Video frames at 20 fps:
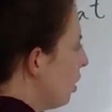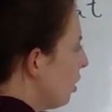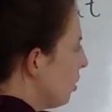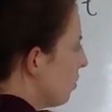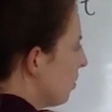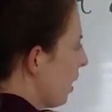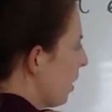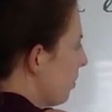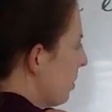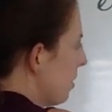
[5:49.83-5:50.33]

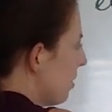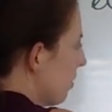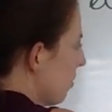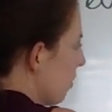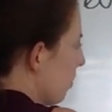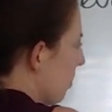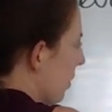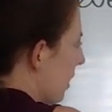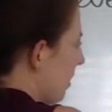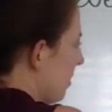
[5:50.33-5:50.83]
So that means if
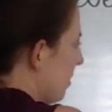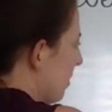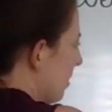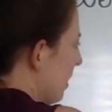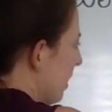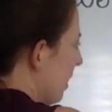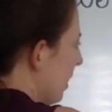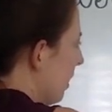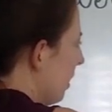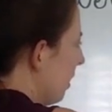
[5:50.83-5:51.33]
the price is
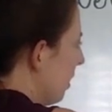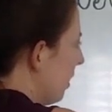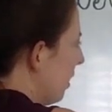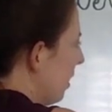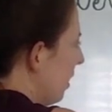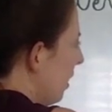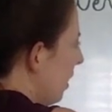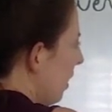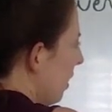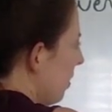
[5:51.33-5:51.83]
here,
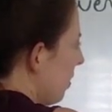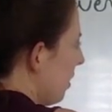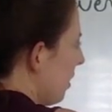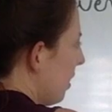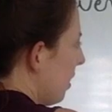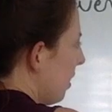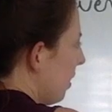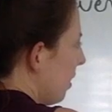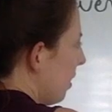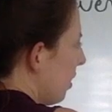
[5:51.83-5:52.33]

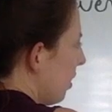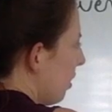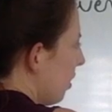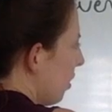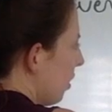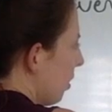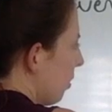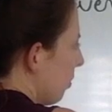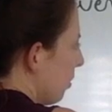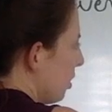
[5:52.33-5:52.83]
then
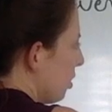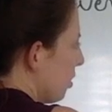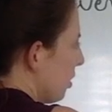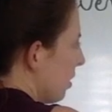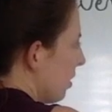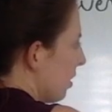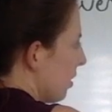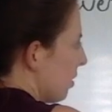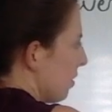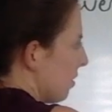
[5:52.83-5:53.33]

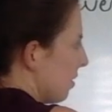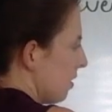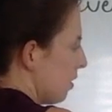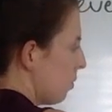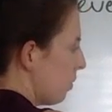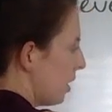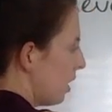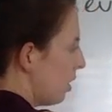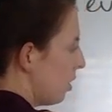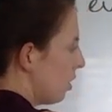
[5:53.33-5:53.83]
originally there was this
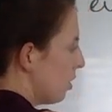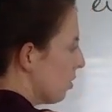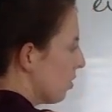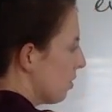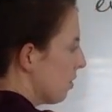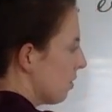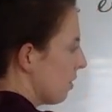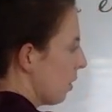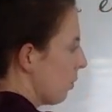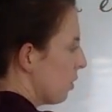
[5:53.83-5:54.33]
many
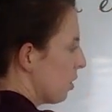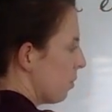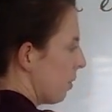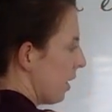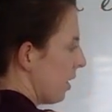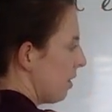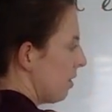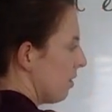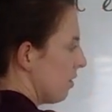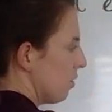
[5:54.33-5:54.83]
units that were
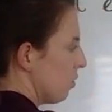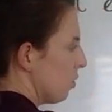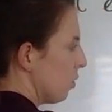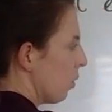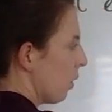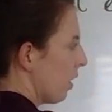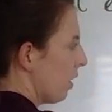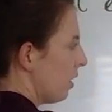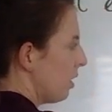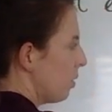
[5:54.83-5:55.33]
demanded, this is the
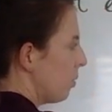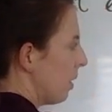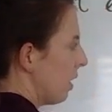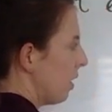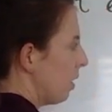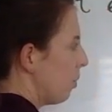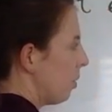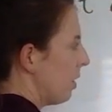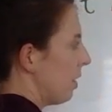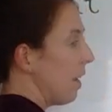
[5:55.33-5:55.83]
quantity
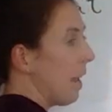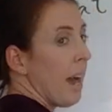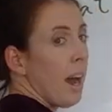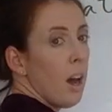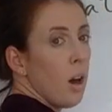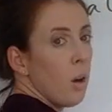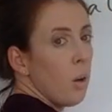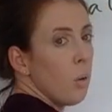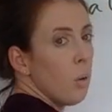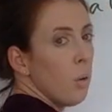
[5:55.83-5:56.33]
demanded, but
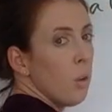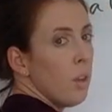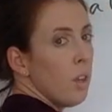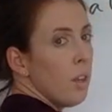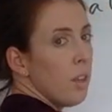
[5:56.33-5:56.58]
now